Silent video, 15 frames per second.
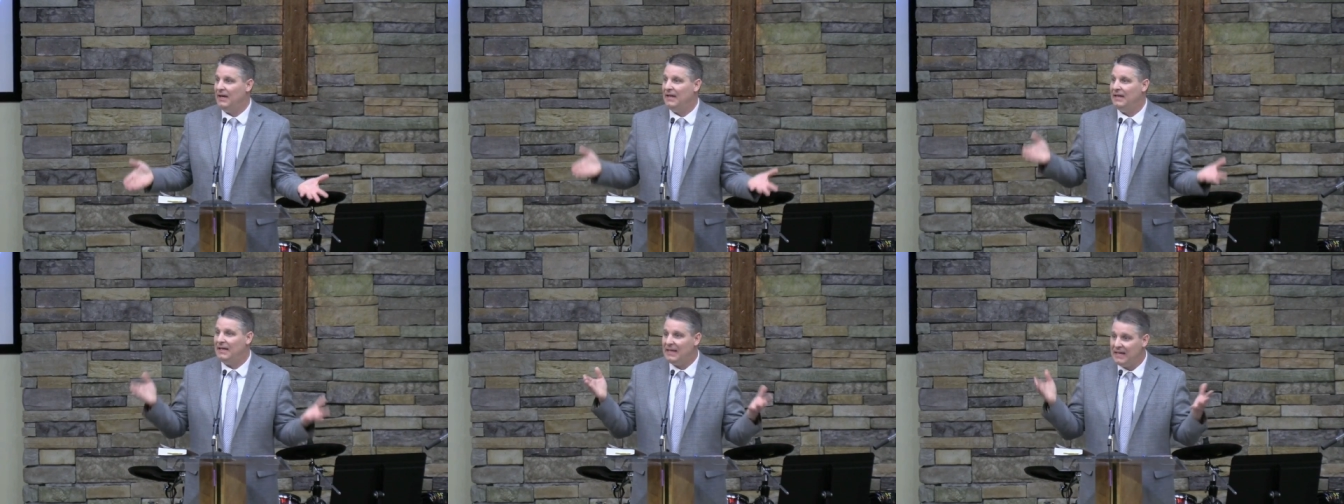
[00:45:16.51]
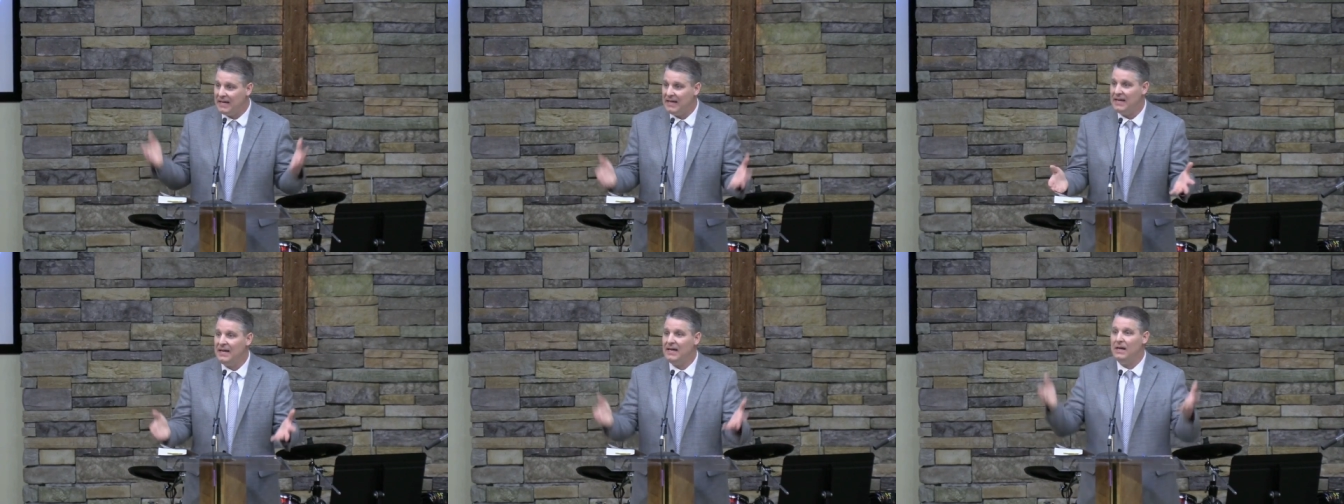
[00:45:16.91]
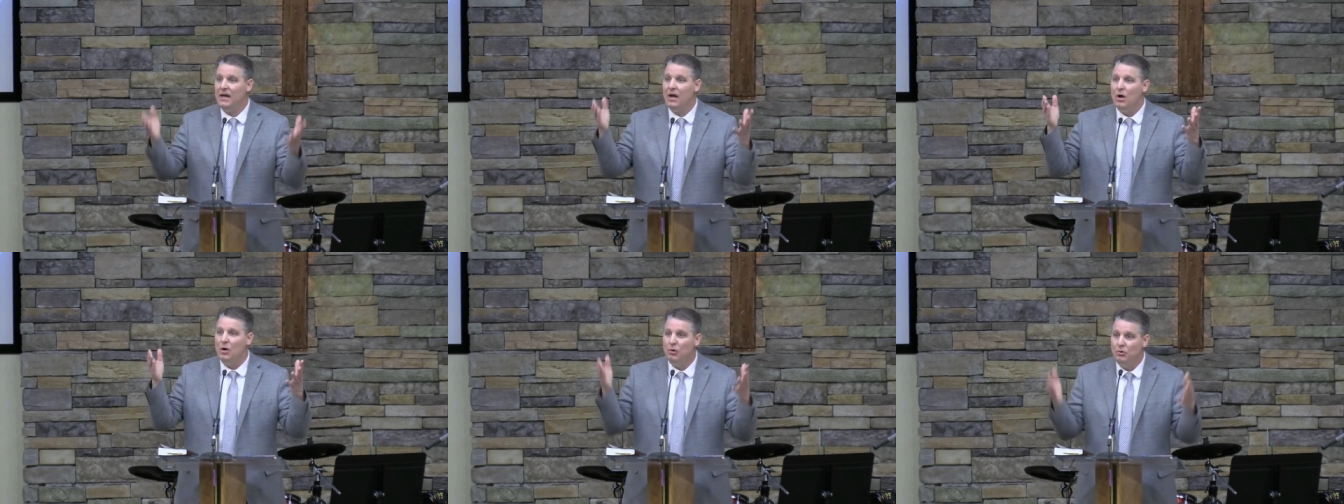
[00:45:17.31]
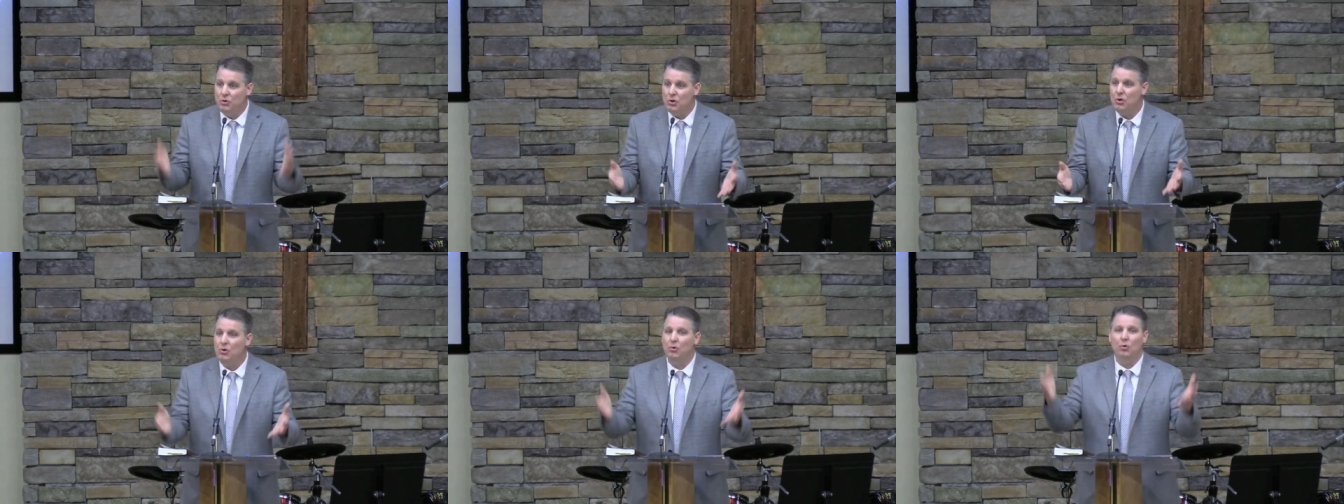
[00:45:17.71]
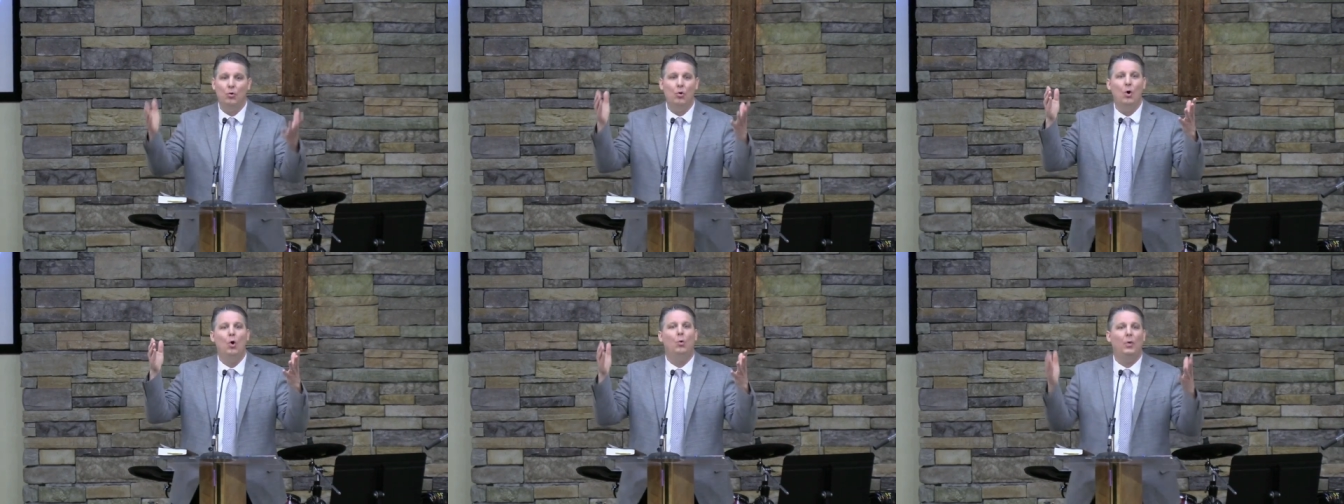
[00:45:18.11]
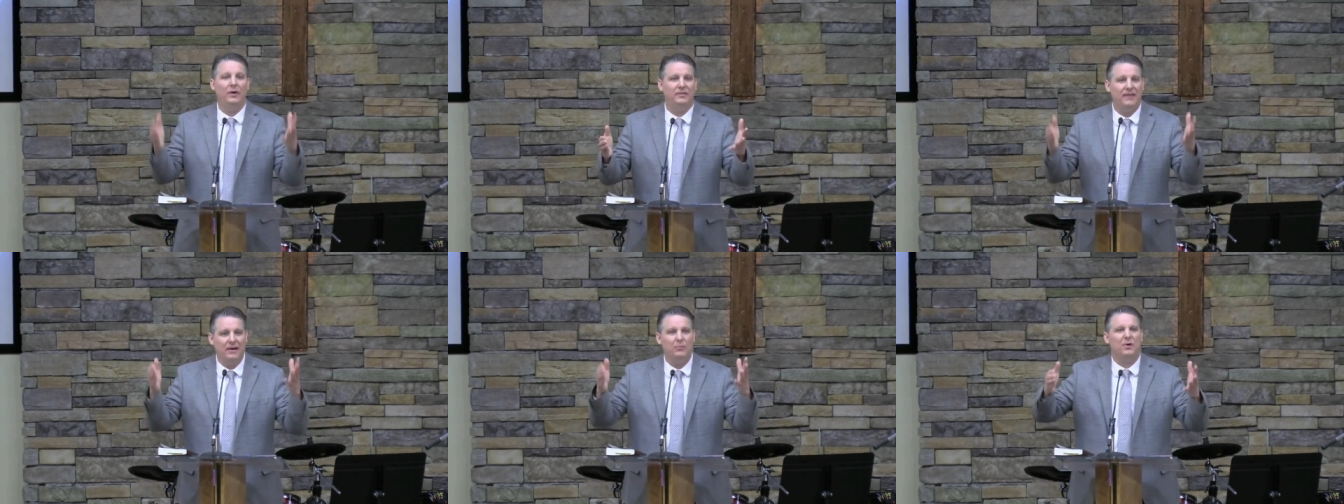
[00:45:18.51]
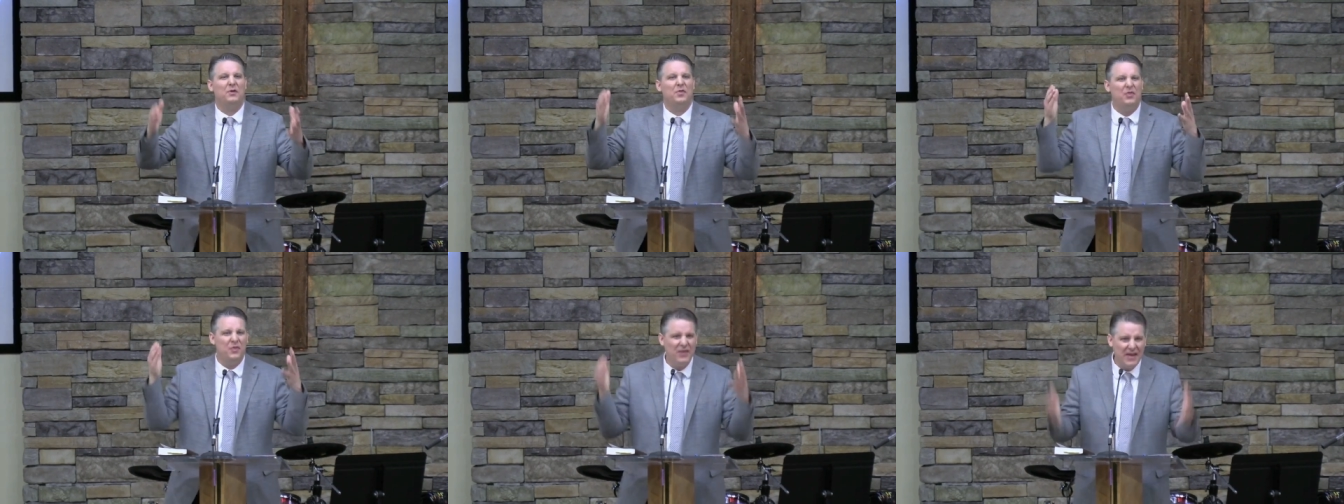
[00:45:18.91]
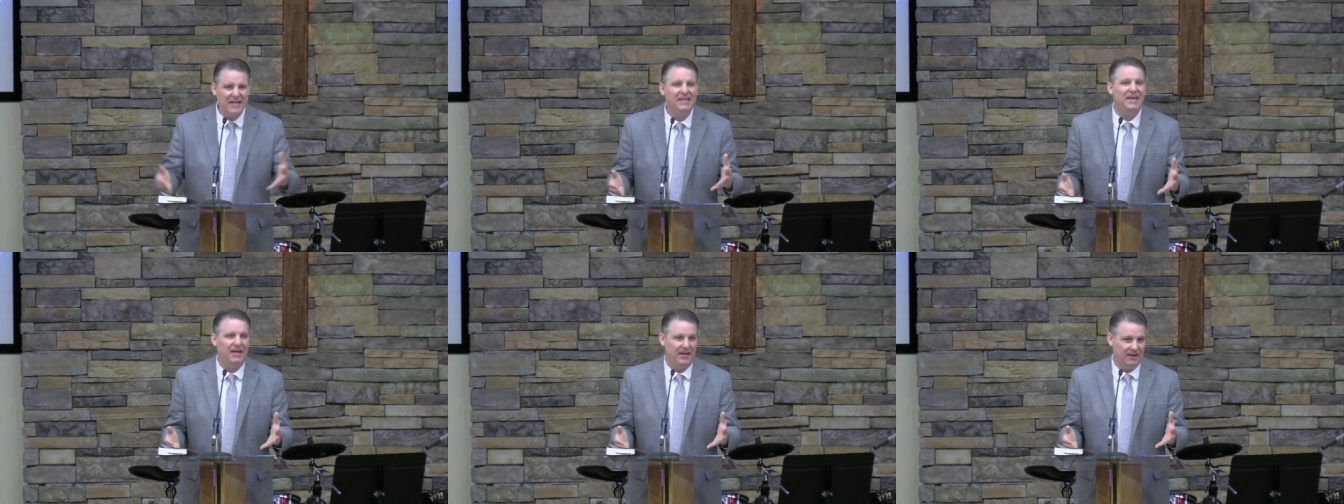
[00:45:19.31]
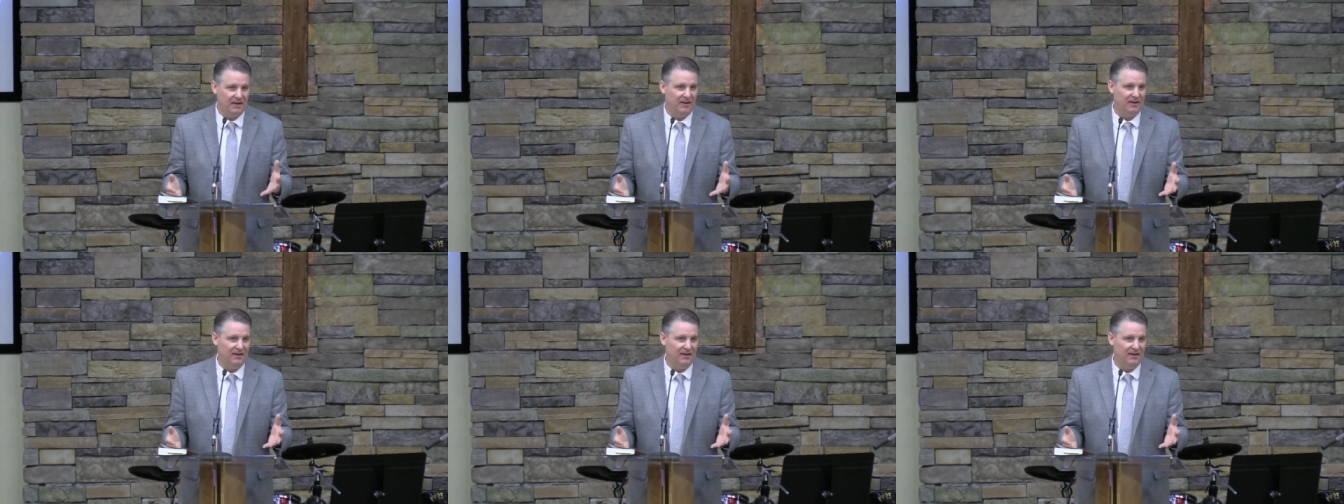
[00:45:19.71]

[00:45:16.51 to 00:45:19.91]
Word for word: He knew what they were thinking.